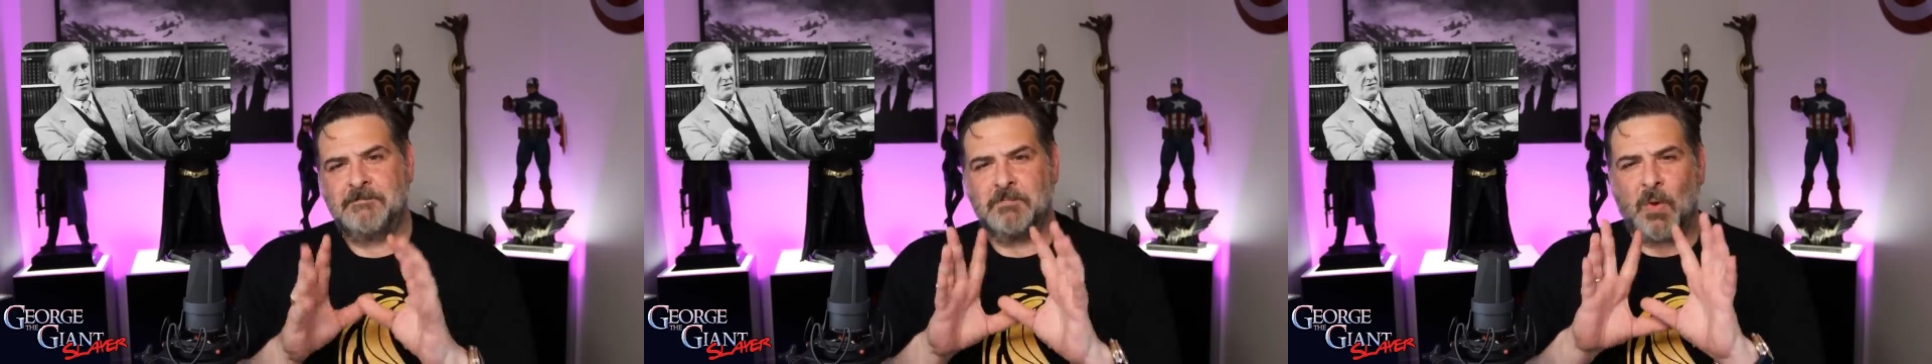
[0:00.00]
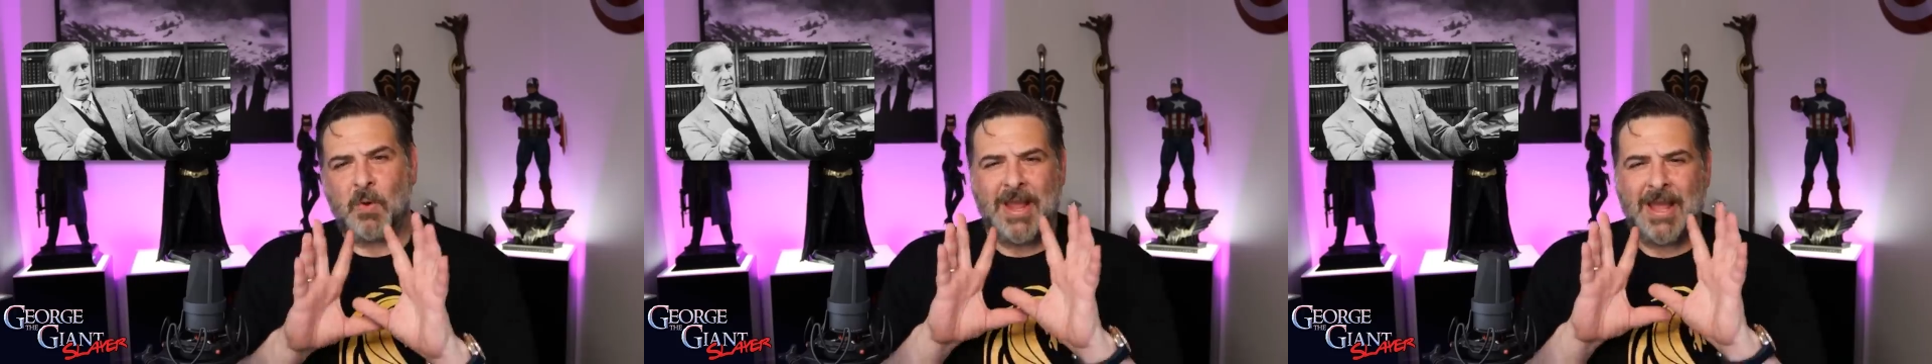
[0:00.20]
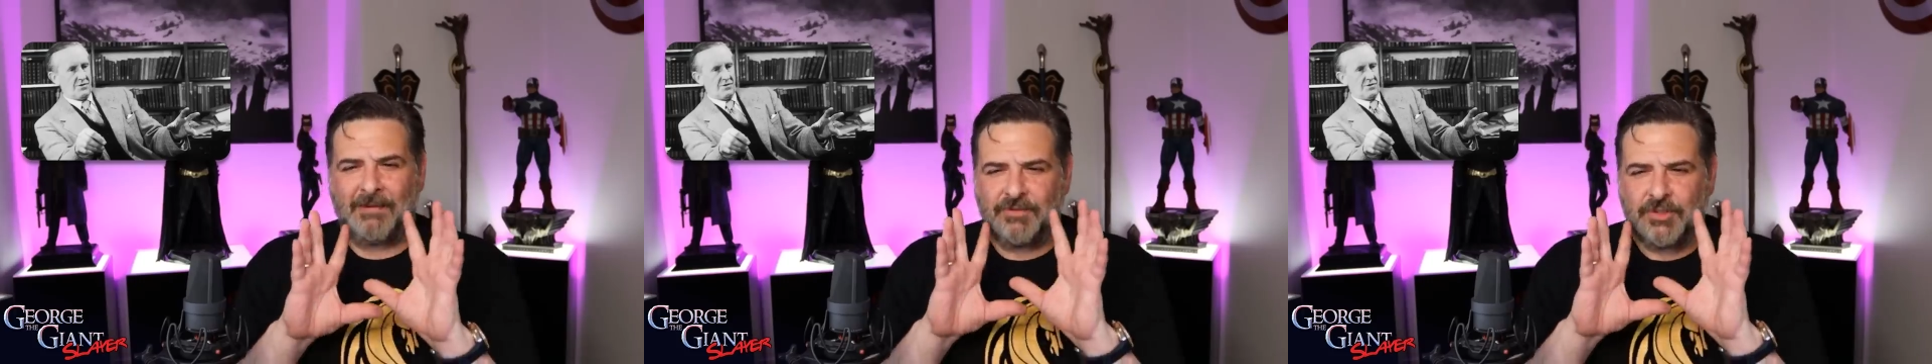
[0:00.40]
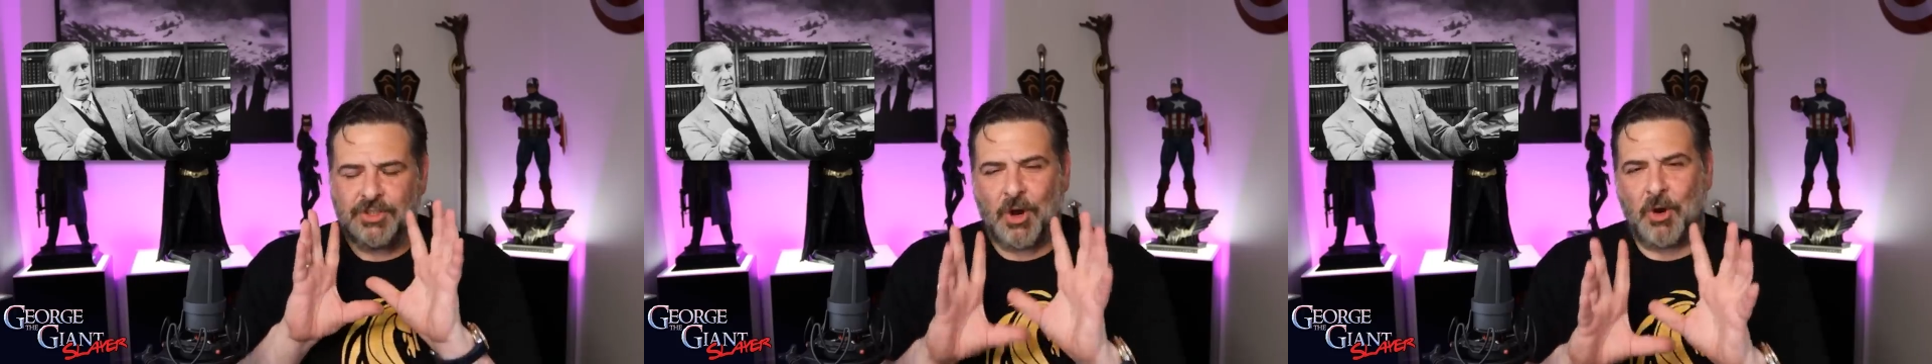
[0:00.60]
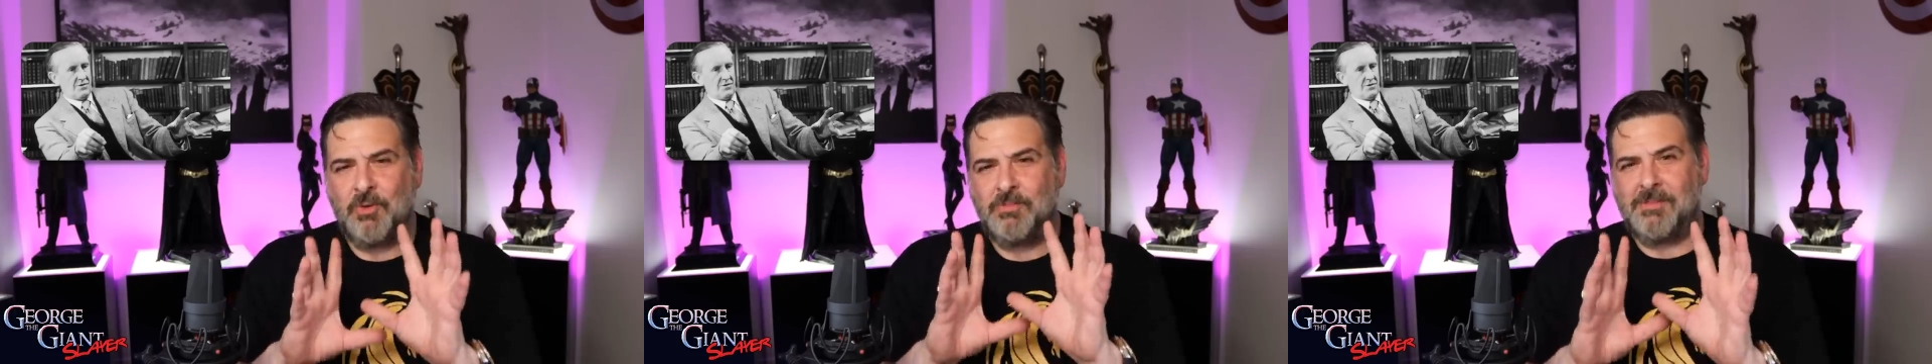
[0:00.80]
Now, we have
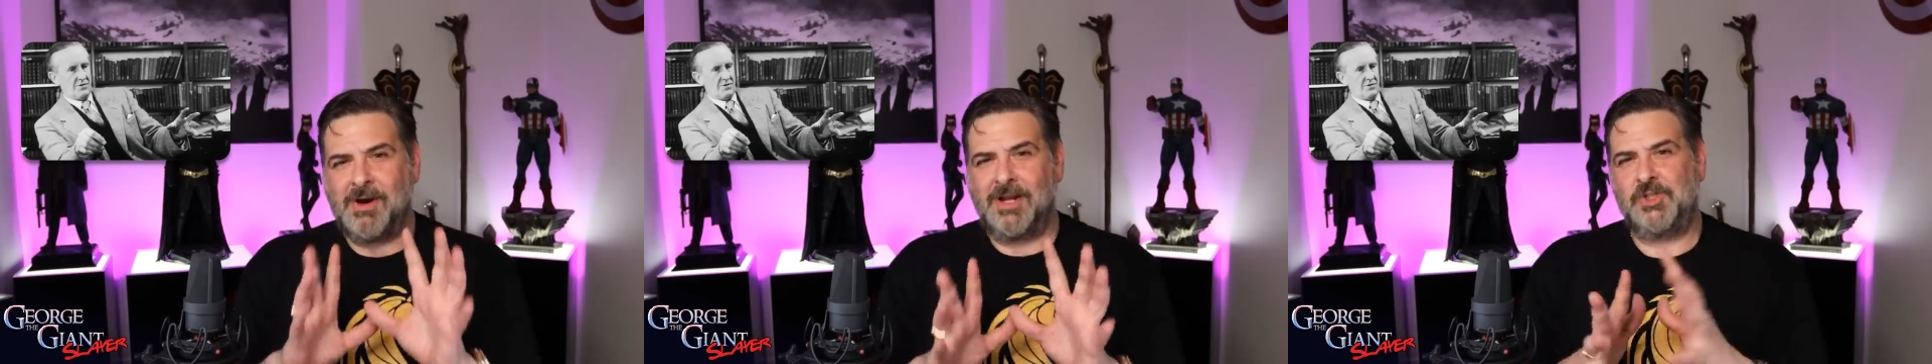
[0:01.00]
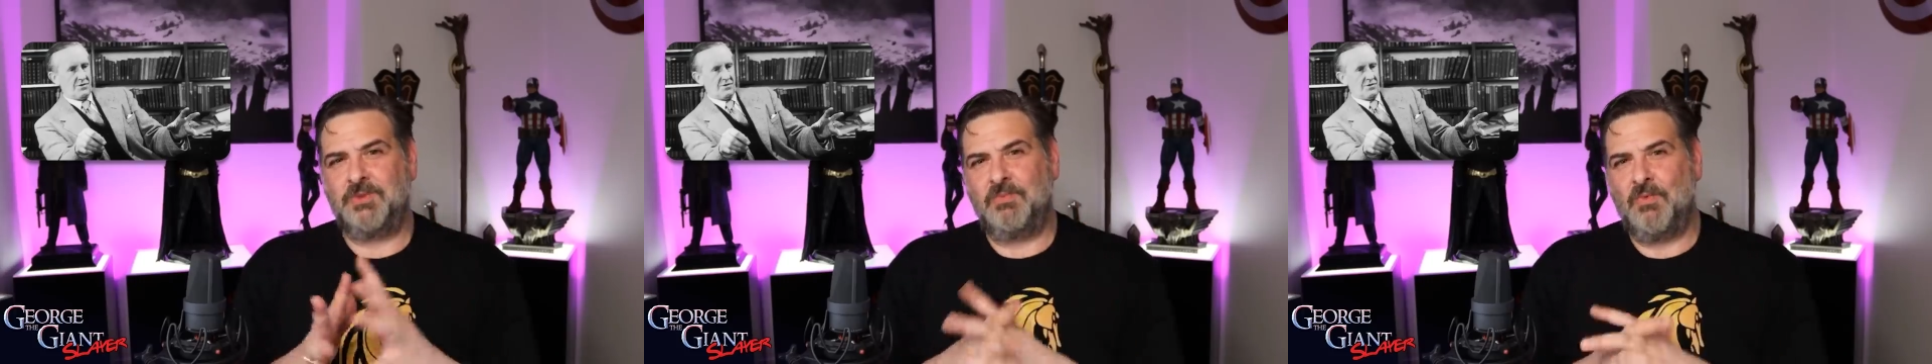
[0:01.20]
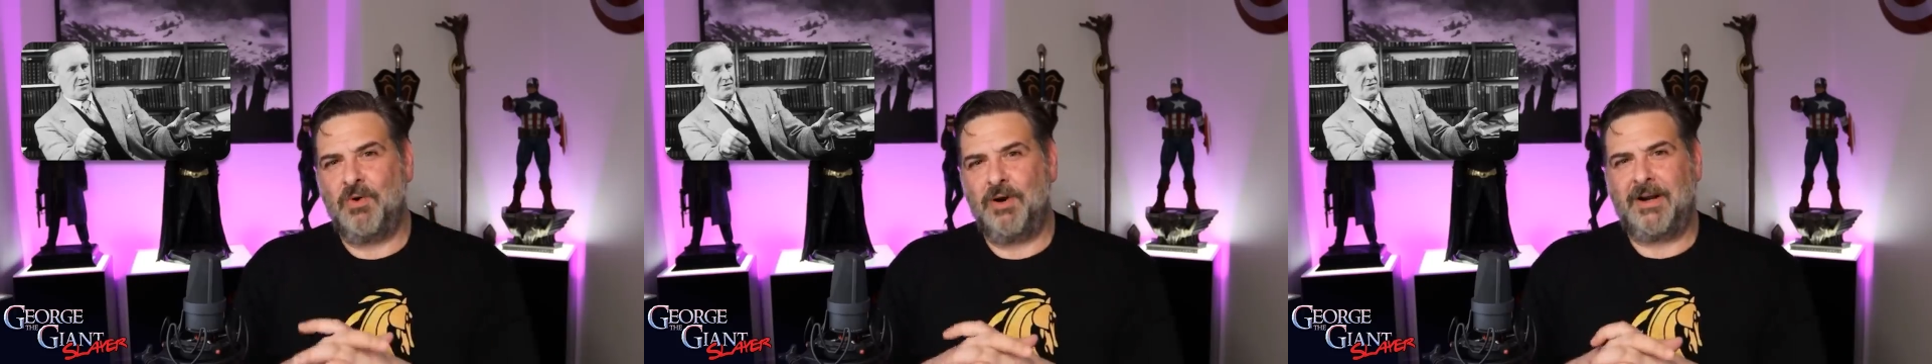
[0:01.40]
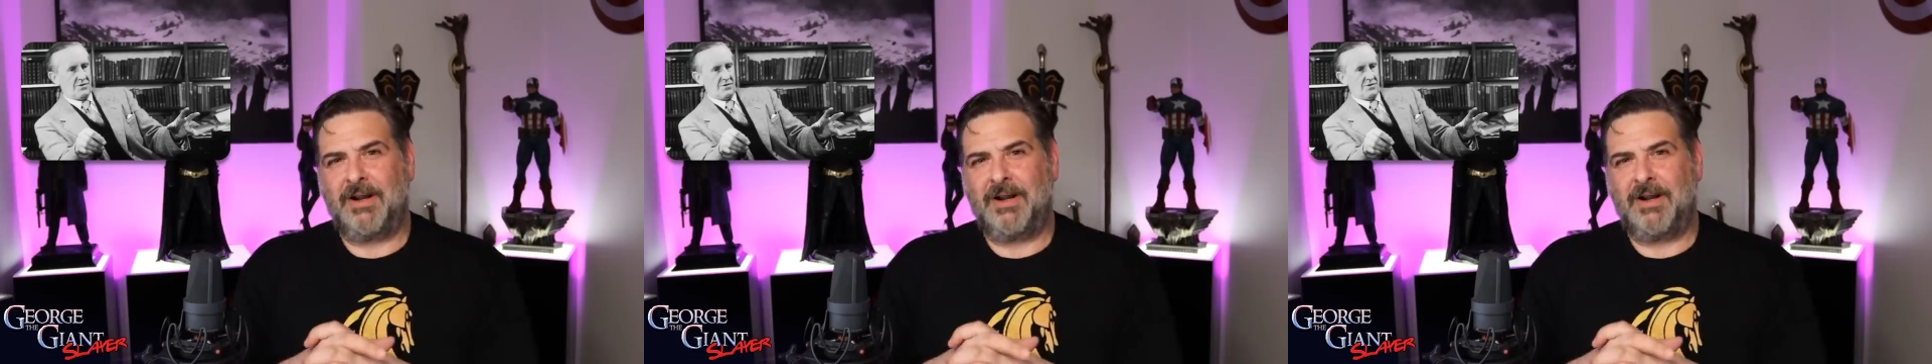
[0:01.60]
so much more